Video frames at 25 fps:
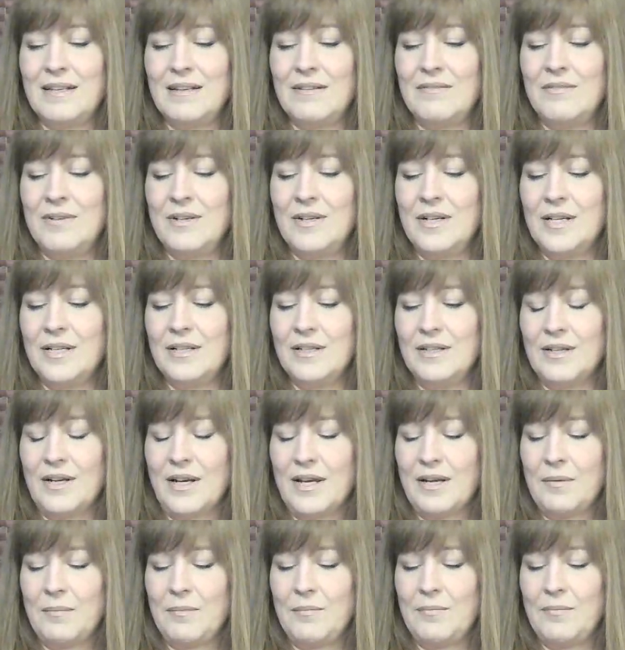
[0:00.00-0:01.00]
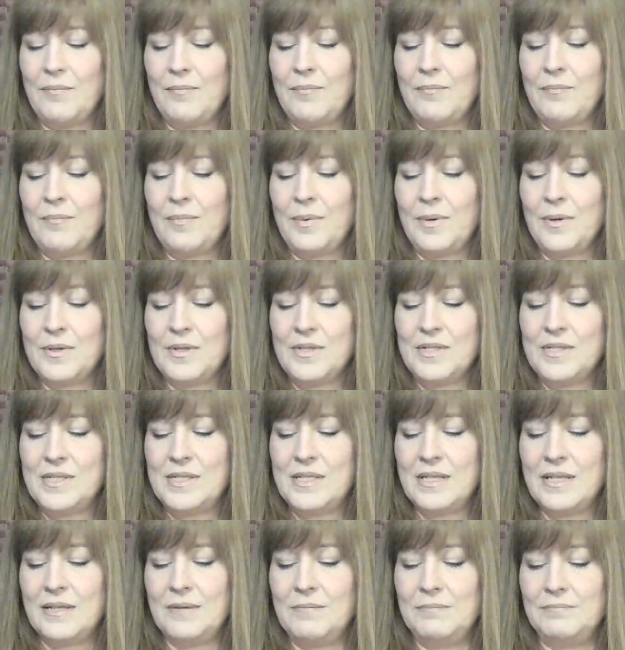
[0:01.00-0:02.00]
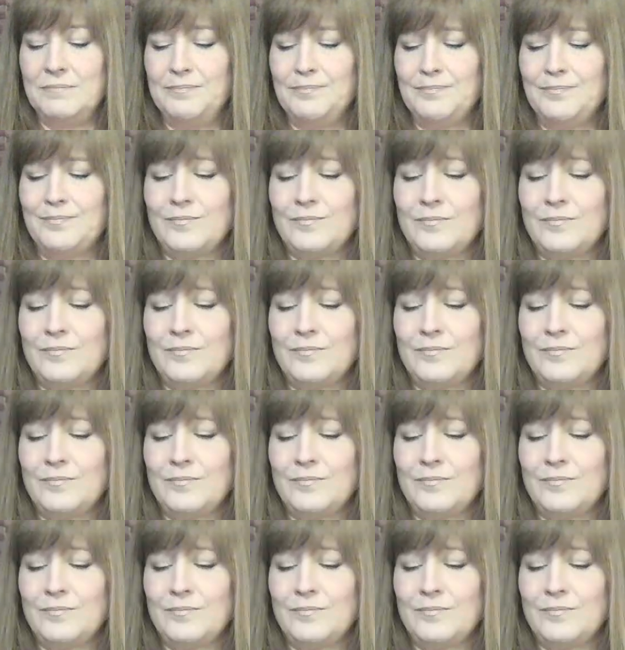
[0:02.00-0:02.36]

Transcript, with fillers: a very good looking person.